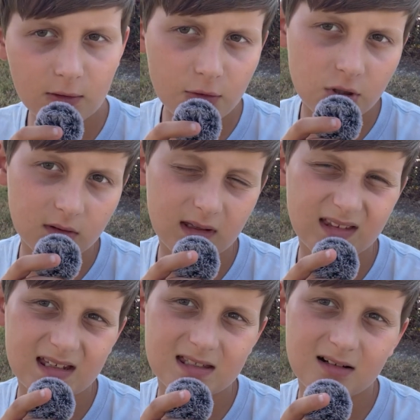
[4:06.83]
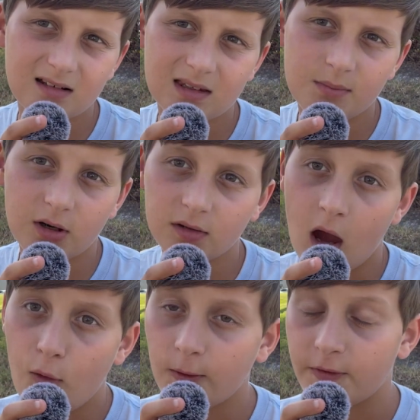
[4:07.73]
Usually, they start to build
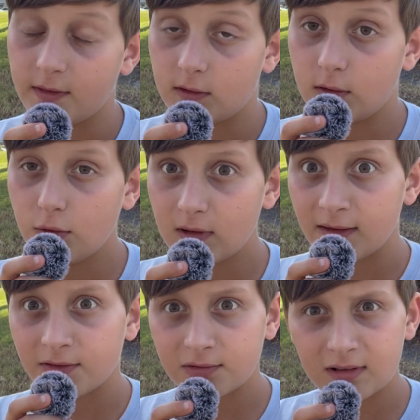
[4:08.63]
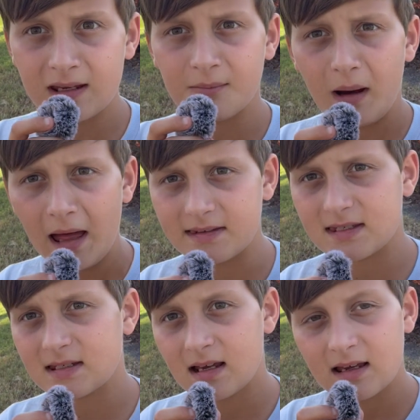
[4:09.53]
within 2 to 3
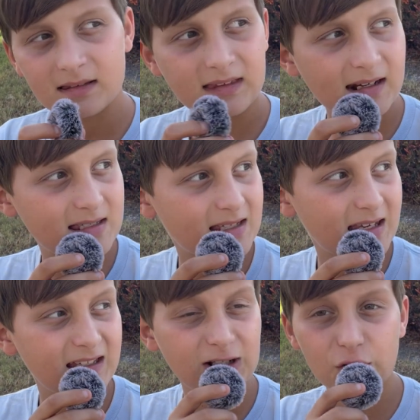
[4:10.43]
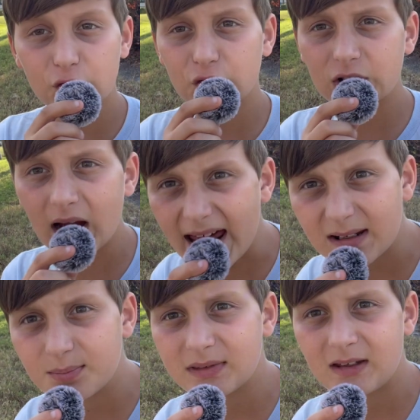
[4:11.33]
months. That is
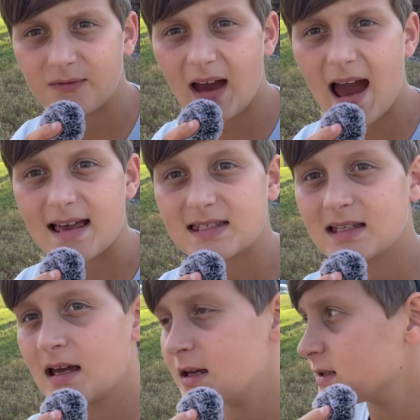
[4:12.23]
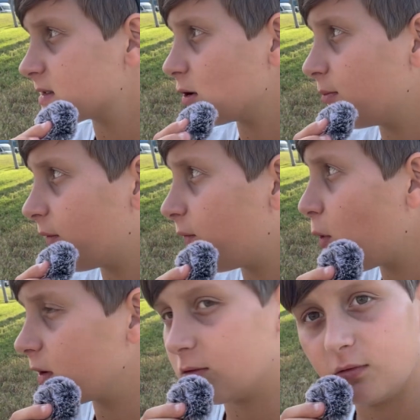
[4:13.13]
incredibly fast. So
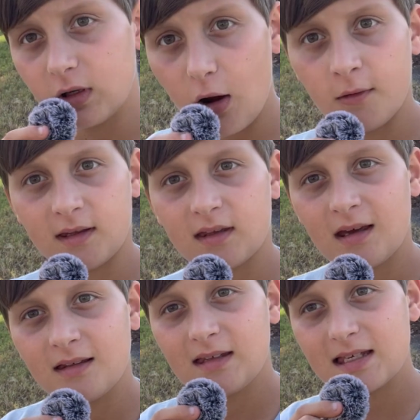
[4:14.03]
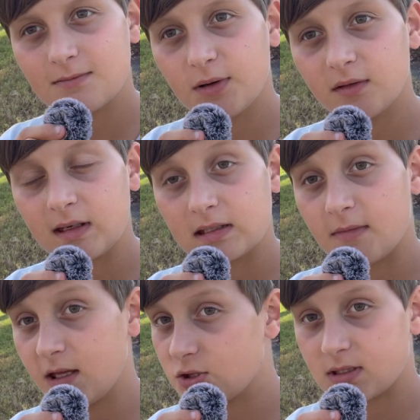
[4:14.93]
before you know it, these buildings
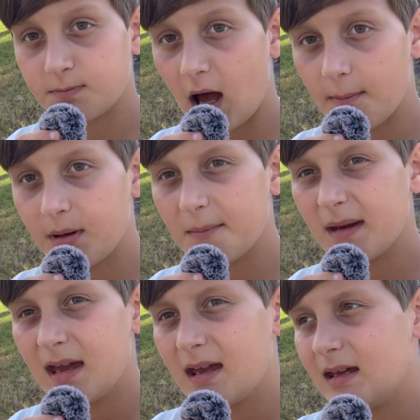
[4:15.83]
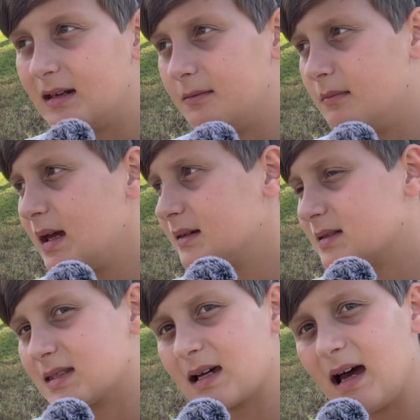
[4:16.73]
might just pop up and make the
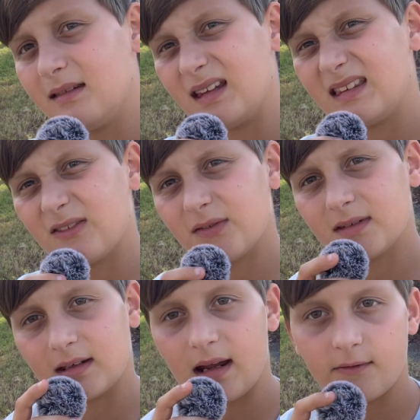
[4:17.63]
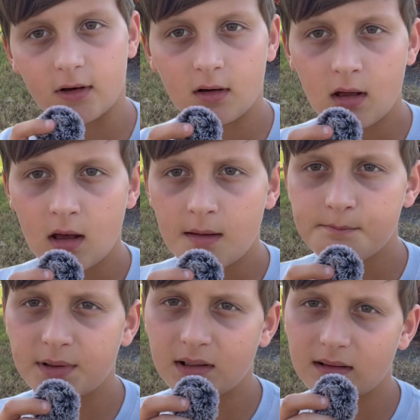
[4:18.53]
skyline different than ever.
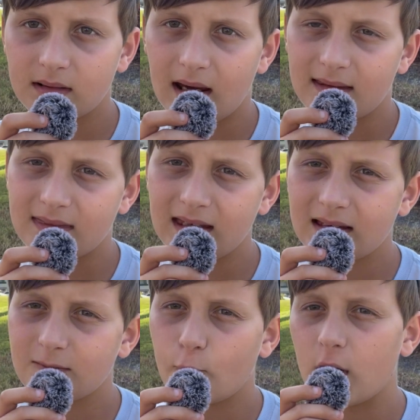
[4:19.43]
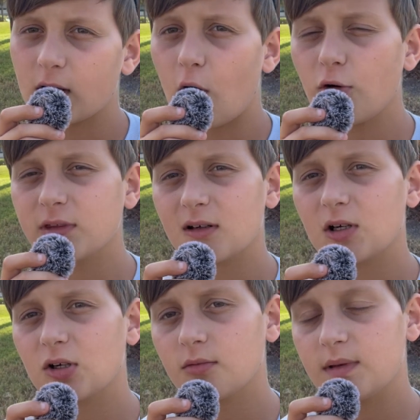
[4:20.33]
But I think what Coulter
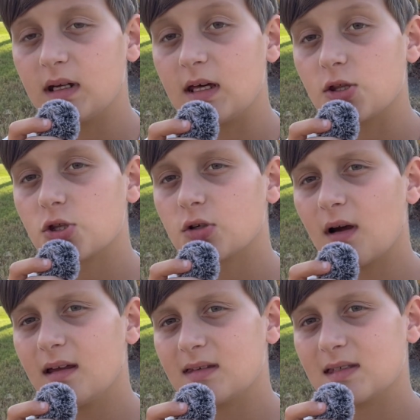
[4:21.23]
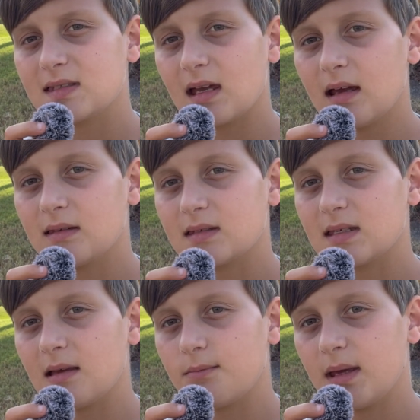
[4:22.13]
Urban is trying to say to
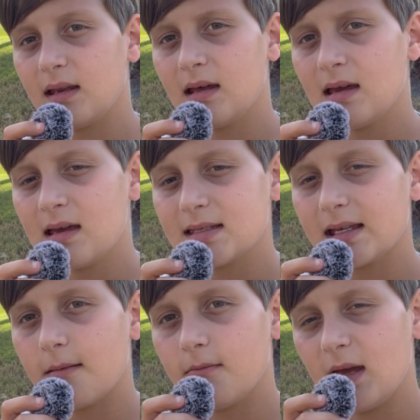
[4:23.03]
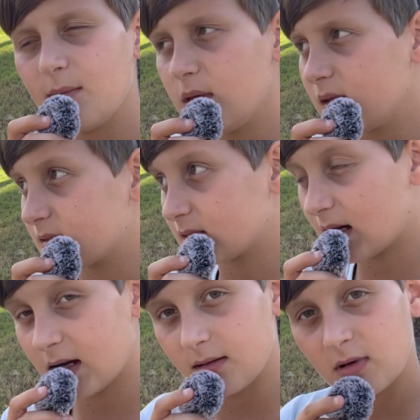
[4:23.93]
St. Pete is that maybe it's
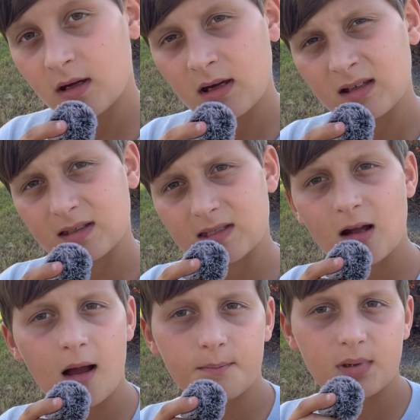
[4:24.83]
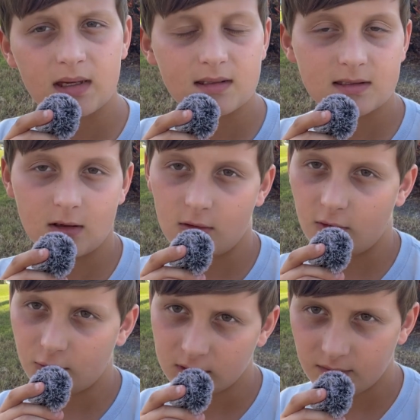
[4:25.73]
time to stop being so
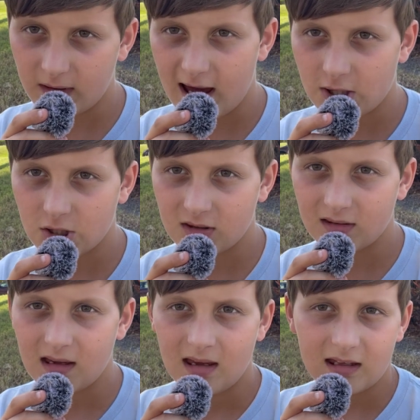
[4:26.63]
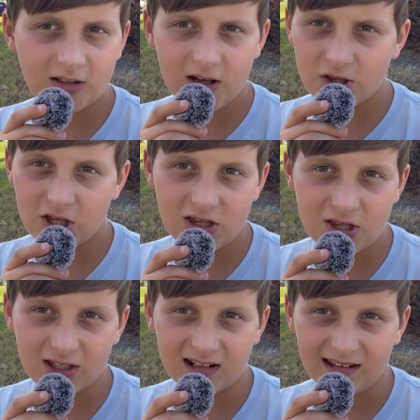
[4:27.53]
old-fashioned and not
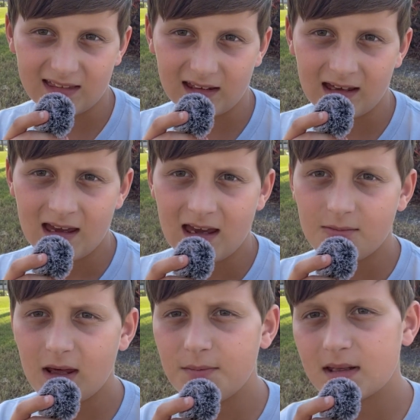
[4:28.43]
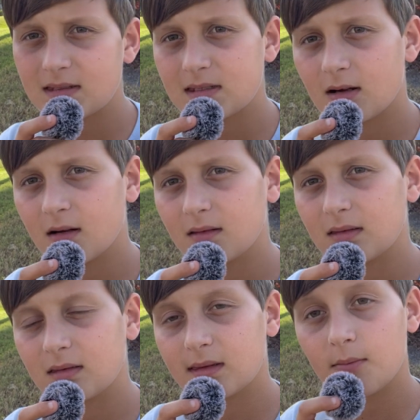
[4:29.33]
changing anything, and maybe it's start
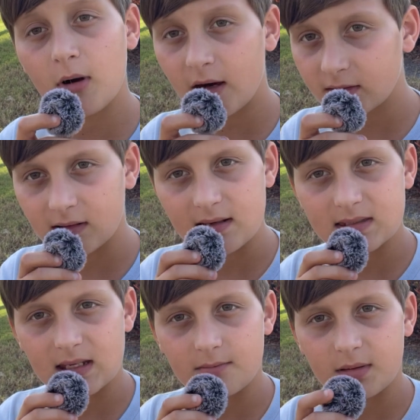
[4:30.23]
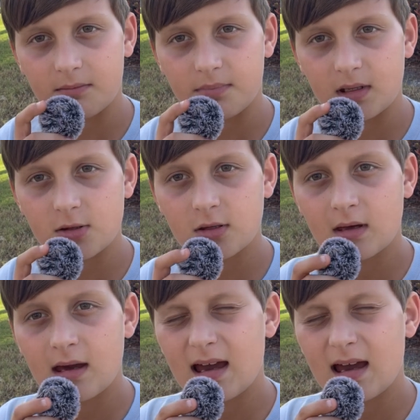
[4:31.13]
to modernize St. Pete Beach.